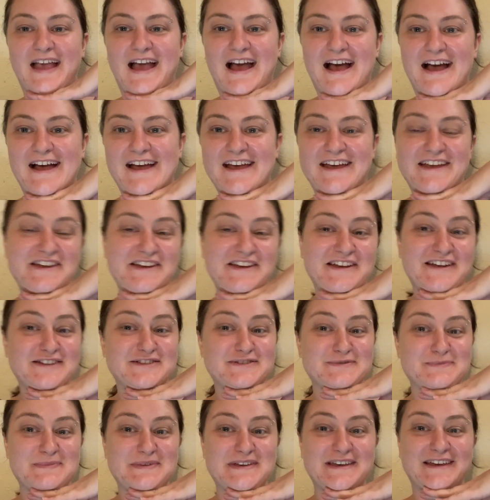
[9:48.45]
Hi,
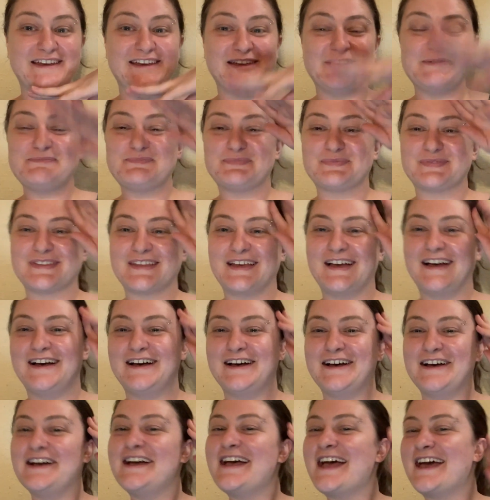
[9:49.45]
it's me,
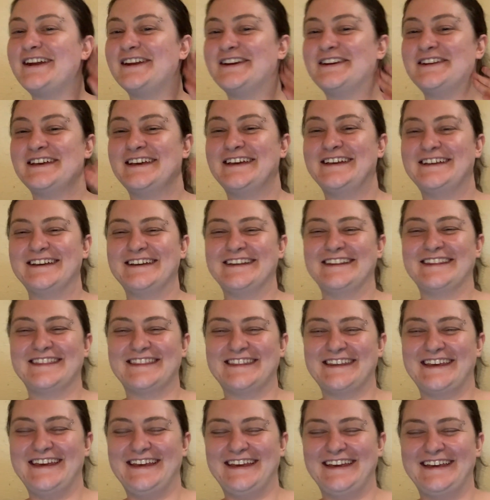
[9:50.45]
editing
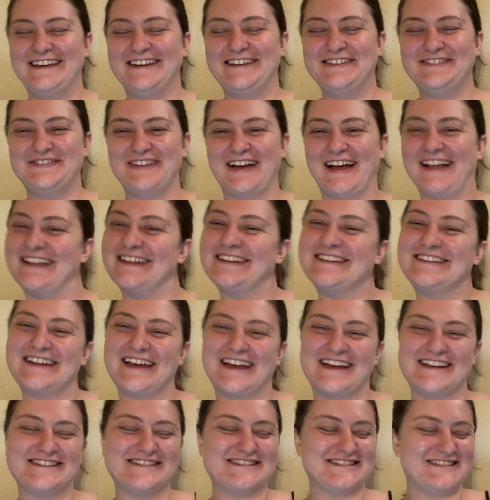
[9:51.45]
the
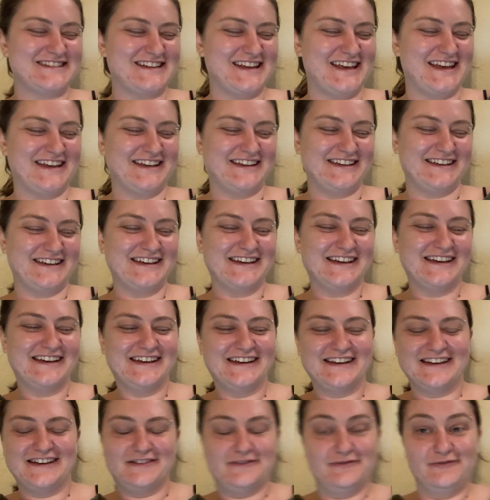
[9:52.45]
Valentine's Day
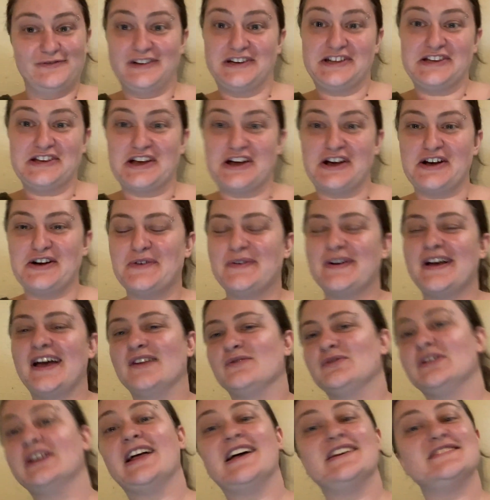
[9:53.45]
video and
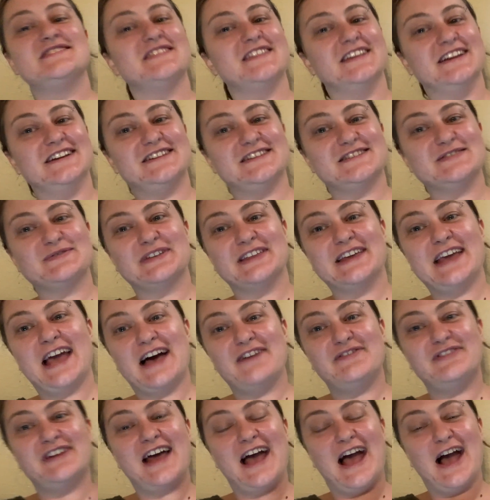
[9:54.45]
realizing that it doesn't really
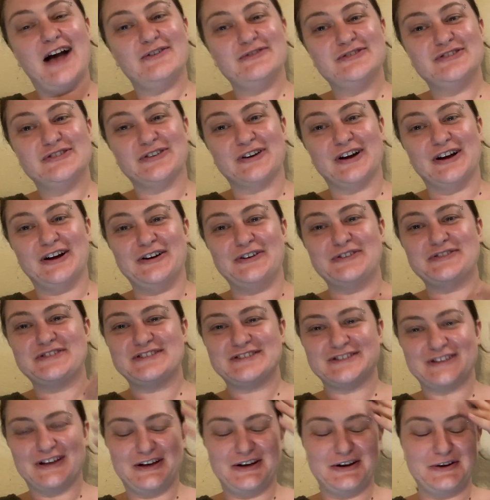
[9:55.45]
have an outro.
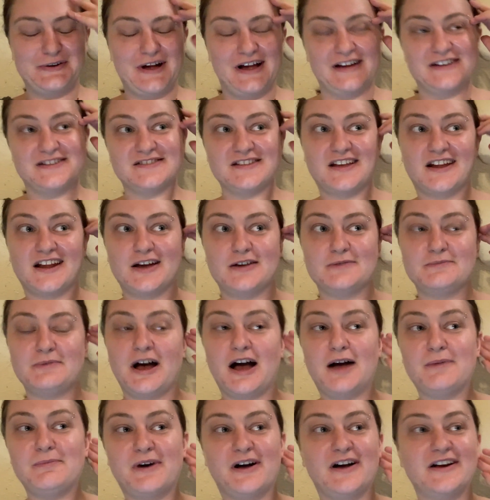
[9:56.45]
So I just thought I'd
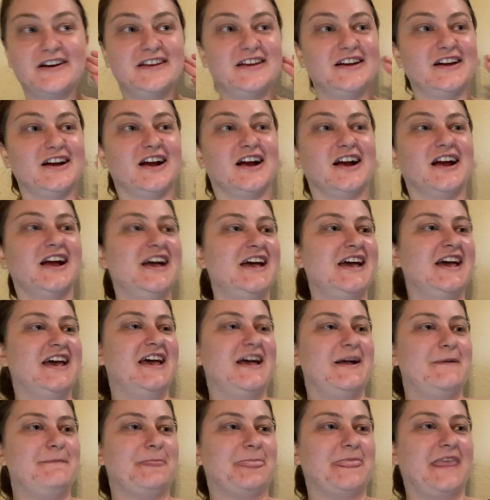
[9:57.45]
pop on here
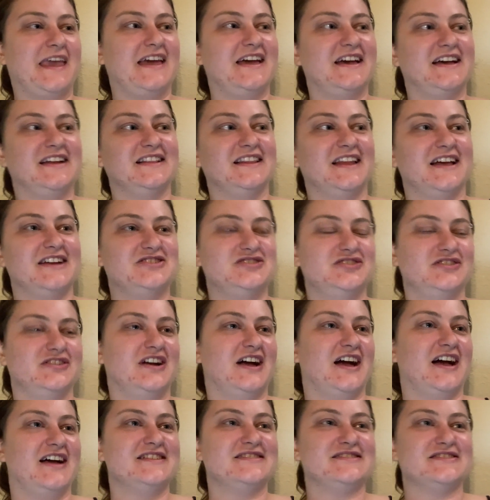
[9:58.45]
and let you
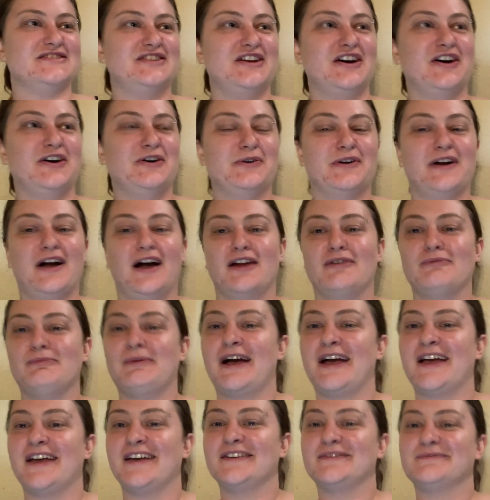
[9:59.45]
guys know kind of
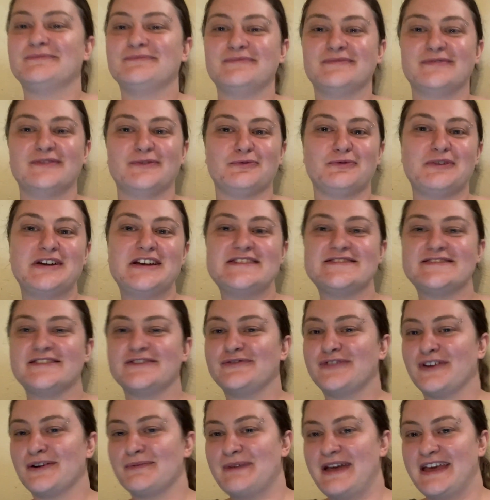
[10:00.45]
my reason
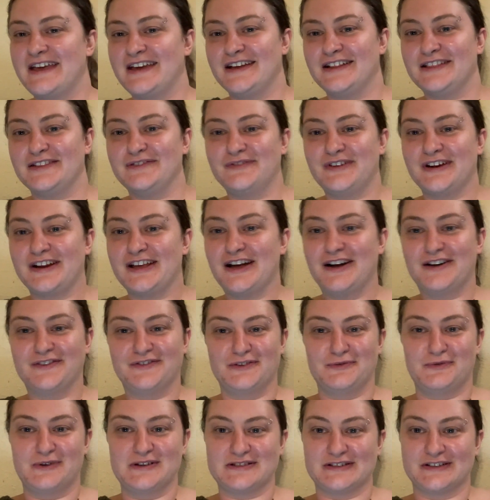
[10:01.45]
for making the video if
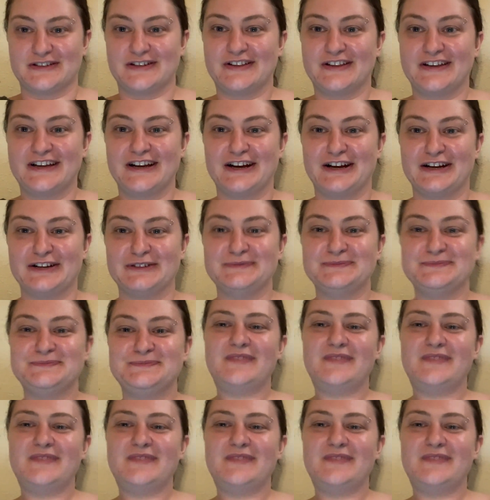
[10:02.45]
it wasn't clear.